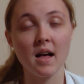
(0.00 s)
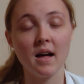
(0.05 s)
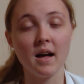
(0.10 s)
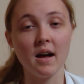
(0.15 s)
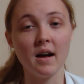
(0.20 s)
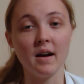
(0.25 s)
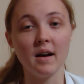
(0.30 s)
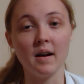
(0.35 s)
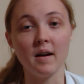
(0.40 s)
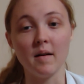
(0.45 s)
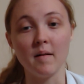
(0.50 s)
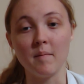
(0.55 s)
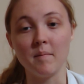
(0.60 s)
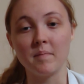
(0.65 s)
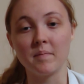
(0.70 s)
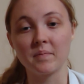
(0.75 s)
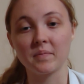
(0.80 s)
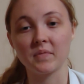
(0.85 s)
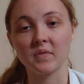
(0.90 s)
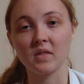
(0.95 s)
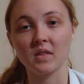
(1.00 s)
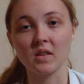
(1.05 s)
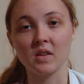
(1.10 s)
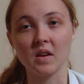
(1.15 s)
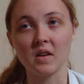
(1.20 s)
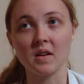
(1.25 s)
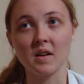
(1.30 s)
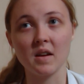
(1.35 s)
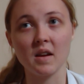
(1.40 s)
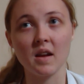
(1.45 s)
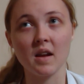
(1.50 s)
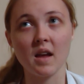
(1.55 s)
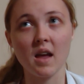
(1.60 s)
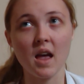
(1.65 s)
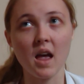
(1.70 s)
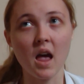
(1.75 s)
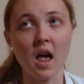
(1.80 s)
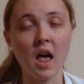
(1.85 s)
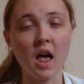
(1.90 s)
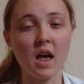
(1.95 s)
Um,
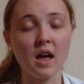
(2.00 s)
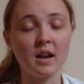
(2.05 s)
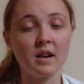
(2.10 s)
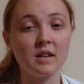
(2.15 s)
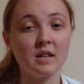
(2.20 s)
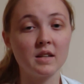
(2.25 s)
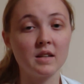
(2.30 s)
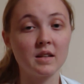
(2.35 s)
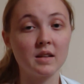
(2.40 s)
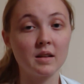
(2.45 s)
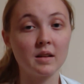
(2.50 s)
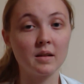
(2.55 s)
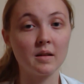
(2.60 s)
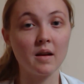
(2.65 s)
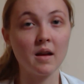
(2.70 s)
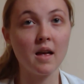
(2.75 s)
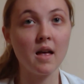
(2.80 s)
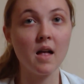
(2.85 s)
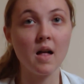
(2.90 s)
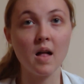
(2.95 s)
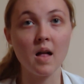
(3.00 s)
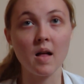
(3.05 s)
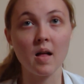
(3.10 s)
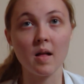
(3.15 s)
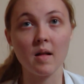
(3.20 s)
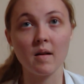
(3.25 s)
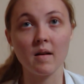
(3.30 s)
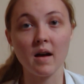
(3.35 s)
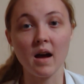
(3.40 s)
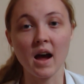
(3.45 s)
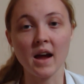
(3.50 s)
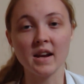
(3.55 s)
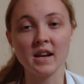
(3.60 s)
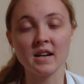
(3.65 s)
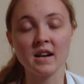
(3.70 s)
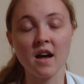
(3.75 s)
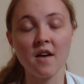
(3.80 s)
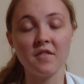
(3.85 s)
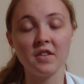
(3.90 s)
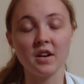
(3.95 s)
and I
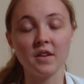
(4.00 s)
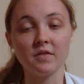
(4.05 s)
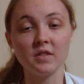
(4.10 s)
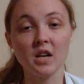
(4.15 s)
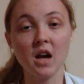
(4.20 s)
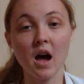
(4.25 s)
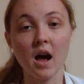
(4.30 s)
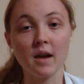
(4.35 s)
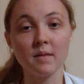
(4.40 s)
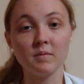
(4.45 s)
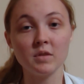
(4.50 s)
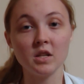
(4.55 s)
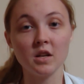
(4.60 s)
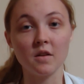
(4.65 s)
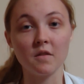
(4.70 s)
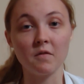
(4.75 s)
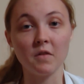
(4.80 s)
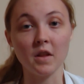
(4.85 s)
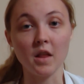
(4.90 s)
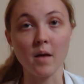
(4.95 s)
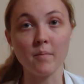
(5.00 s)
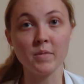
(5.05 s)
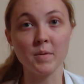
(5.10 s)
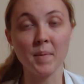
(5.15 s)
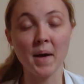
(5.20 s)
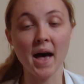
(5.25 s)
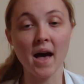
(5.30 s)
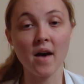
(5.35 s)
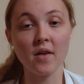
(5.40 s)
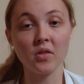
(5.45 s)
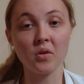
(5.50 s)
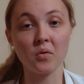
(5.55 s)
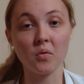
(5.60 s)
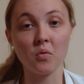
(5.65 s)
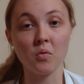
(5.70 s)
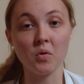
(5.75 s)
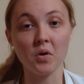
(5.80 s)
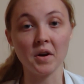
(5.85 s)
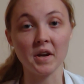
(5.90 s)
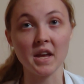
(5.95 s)
didn't have enough time to fill up the bath
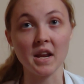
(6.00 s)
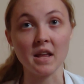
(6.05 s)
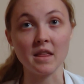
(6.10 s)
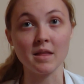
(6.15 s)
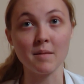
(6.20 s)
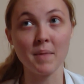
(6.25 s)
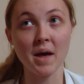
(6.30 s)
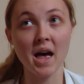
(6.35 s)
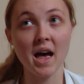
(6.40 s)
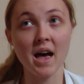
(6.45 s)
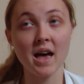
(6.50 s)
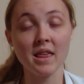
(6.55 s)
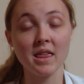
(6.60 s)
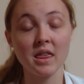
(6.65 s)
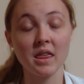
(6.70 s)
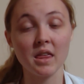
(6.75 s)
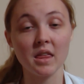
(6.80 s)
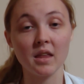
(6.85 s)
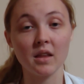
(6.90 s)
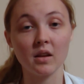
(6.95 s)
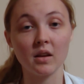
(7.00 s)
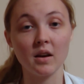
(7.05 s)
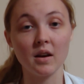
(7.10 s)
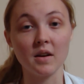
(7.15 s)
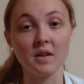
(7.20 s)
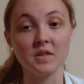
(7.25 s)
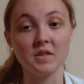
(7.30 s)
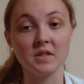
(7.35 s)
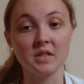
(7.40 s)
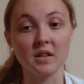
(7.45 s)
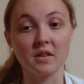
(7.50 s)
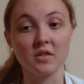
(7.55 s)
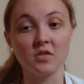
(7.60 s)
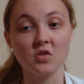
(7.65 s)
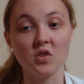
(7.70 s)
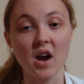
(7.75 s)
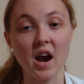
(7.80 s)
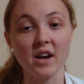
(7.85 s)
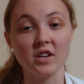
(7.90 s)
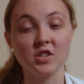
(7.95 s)
or get in the bath because the
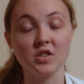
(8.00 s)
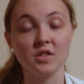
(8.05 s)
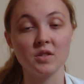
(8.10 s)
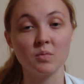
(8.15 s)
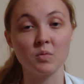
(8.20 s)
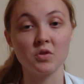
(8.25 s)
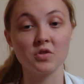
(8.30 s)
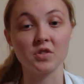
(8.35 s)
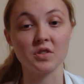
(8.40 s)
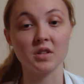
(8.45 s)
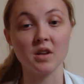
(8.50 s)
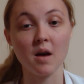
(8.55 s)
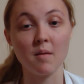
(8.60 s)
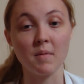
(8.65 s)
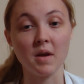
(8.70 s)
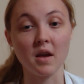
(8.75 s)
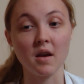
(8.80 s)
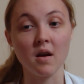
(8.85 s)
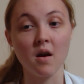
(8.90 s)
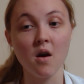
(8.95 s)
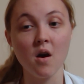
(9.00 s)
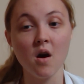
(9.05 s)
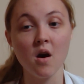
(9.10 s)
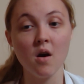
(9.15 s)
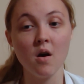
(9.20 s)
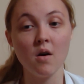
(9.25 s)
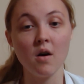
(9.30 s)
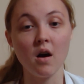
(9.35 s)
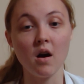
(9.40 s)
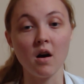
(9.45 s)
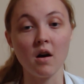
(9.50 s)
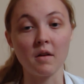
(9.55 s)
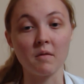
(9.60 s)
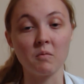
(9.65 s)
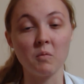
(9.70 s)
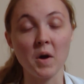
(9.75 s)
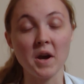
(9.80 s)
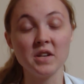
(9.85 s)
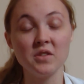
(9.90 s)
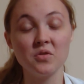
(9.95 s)
contractions were just coming on
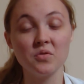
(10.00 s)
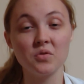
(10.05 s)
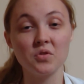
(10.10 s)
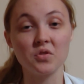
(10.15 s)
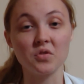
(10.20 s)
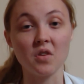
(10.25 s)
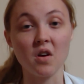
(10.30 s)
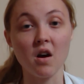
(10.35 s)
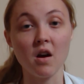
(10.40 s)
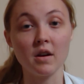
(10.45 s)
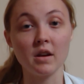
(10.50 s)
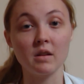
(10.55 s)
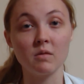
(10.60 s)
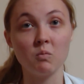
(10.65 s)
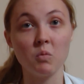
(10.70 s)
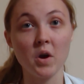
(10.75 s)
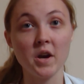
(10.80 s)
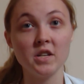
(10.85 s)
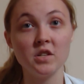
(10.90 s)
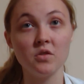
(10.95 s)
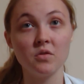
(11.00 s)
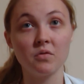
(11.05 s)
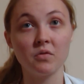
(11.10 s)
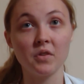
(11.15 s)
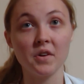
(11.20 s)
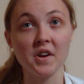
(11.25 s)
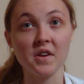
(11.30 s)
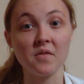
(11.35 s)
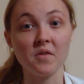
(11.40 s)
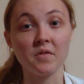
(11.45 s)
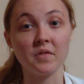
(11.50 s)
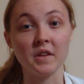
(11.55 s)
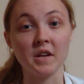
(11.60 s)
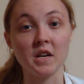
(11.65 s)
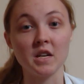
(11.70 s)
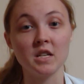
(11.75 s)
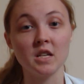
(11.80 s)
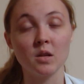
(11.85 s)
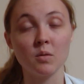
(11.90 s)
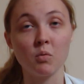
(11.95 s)
way too strong and way too
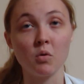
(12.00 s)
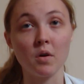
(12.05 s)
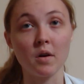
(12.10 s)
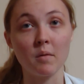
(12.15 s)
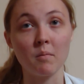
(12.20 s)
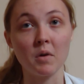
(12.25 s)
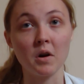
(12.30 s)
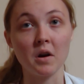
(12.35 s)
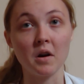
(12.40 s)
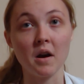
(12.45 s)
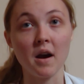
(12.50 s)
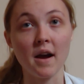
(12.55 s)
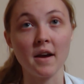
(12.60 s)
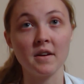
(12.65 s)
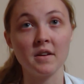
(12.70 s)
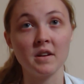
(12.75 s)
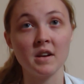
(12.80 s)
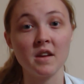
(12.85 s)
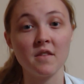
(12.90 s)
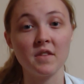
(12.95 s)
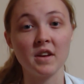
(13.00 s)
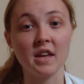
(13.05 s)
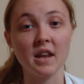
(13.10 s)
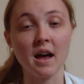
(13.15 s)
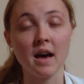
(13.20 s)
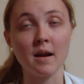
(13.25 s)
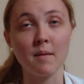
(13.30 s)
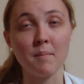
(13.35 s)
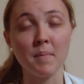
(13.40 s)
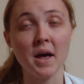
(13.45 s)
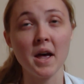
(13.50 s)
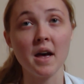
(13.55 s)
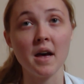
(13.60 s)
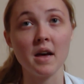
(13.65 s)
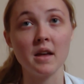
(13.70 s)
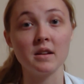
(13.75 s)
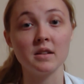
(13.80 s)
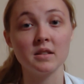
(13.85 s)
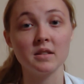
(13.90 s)
frequently to the point where I couldn't even get out of bed.